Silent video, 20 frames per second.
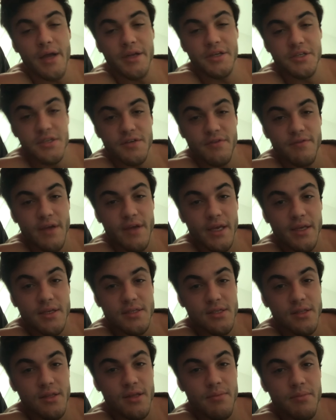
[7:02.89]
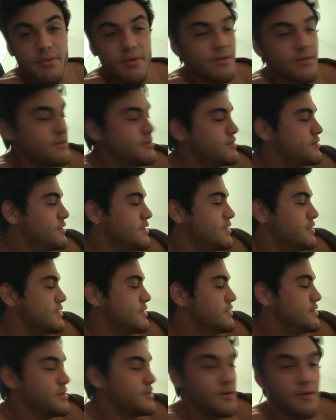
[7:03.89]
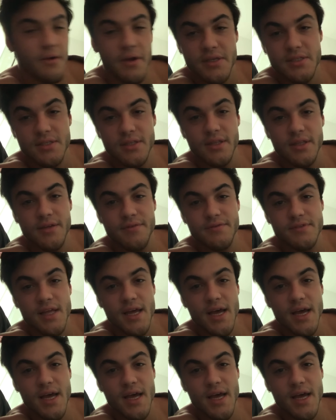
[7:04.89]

I just fake sleep until Grayson leaves the